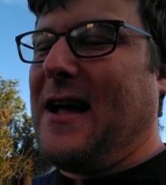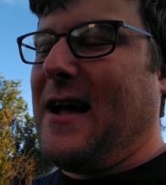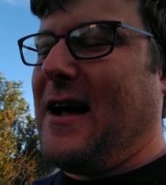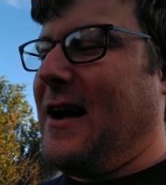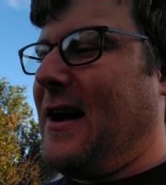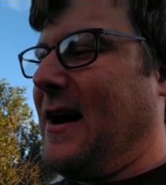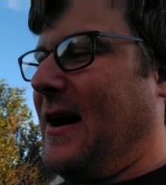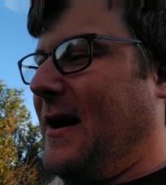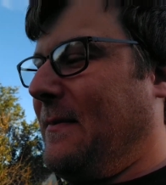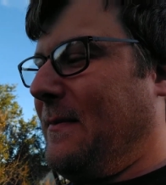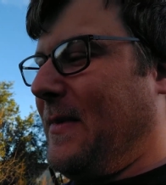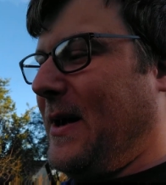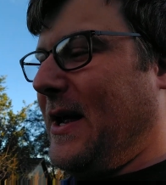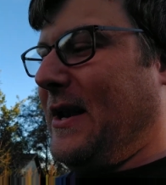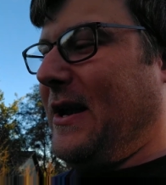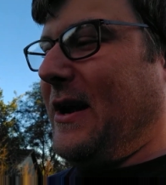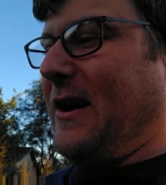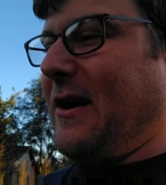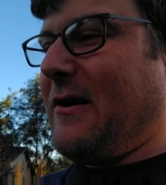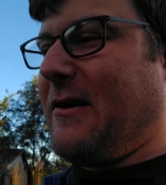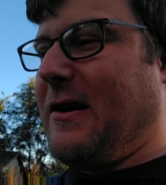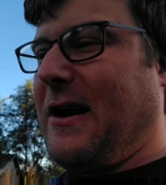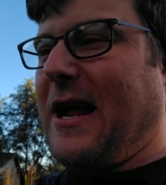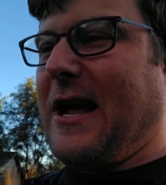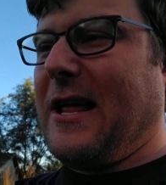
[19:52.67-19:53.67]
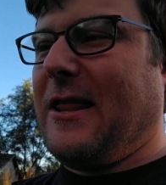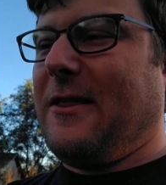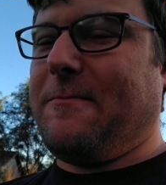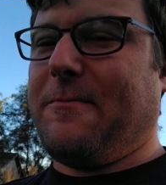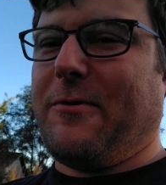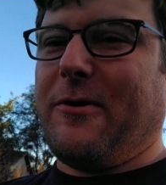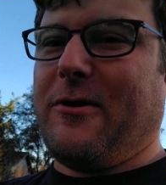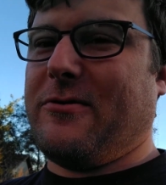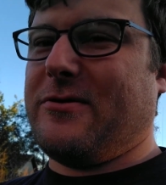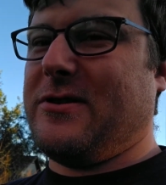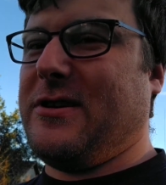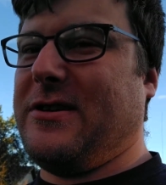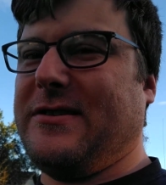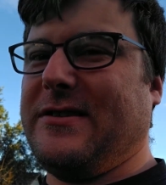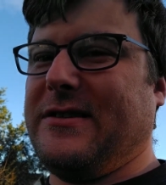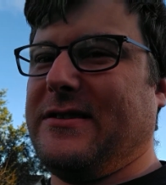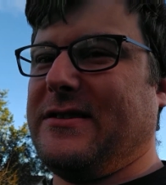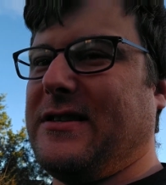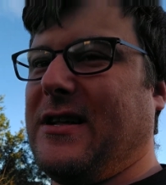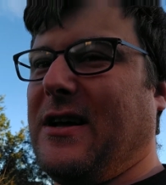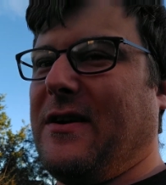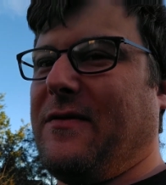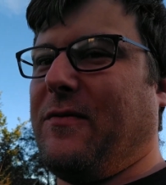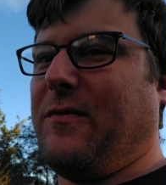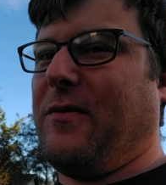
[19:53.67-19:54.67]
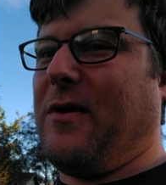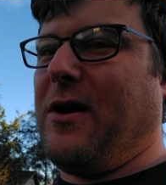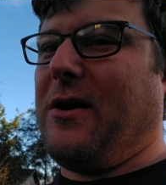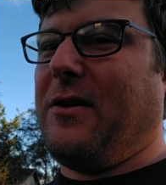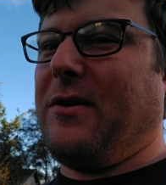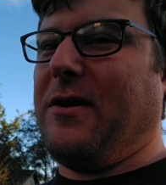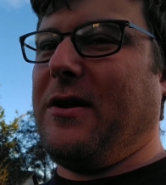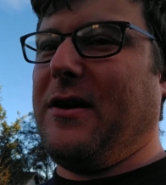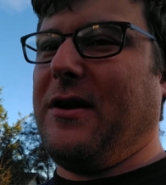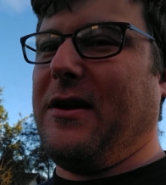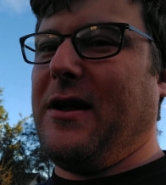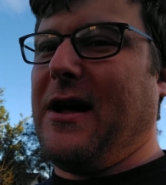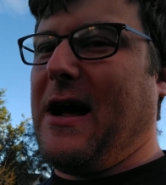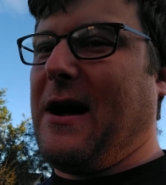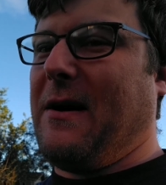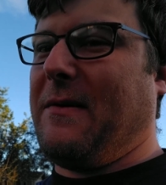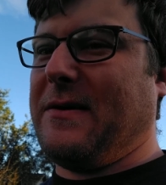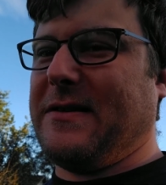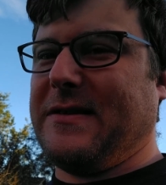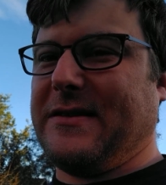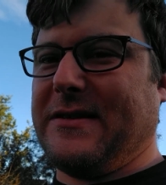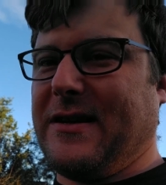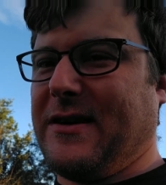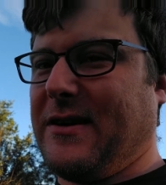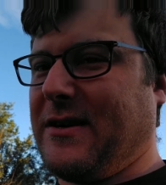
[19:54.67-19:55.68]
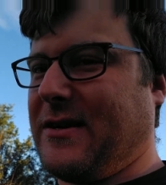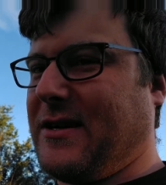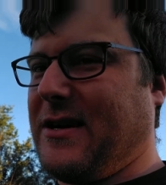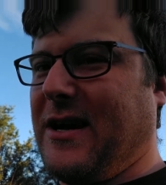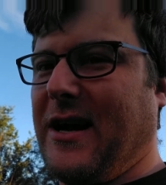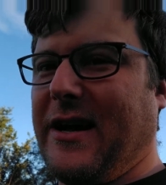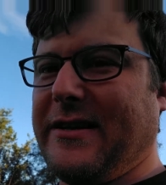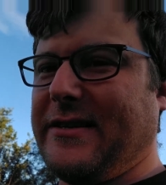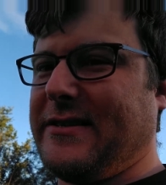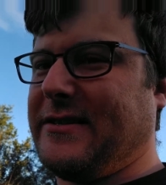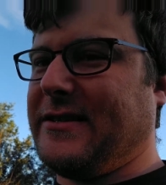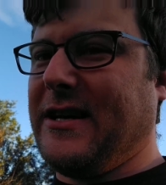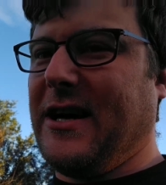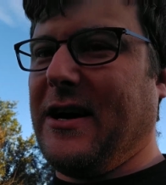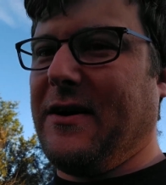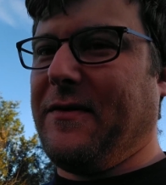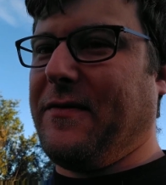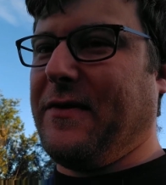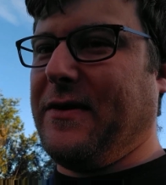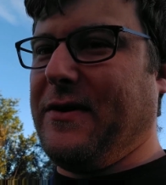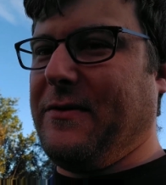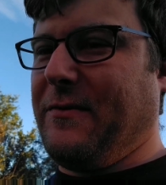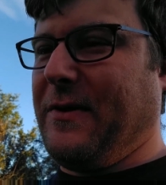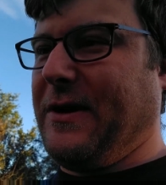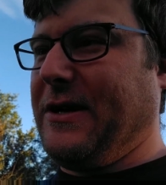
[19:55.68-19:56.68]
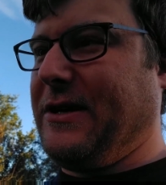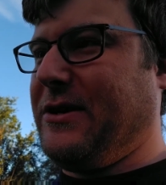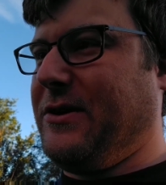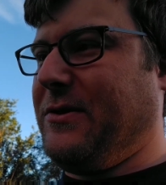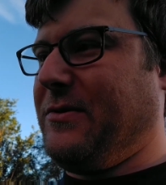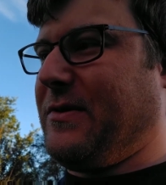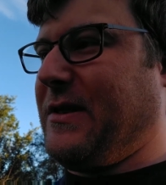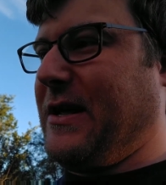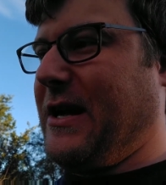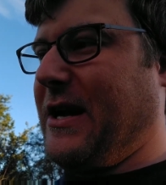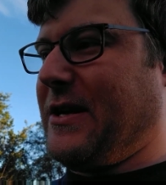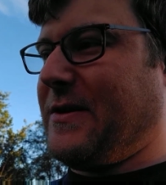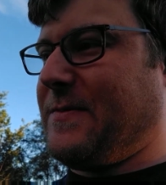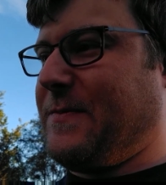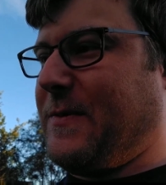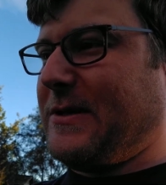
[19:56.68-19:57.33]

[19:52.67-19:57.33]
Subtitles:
And he already had the purchase and stuff welded. I wasn't gonna cut stuff and redo things.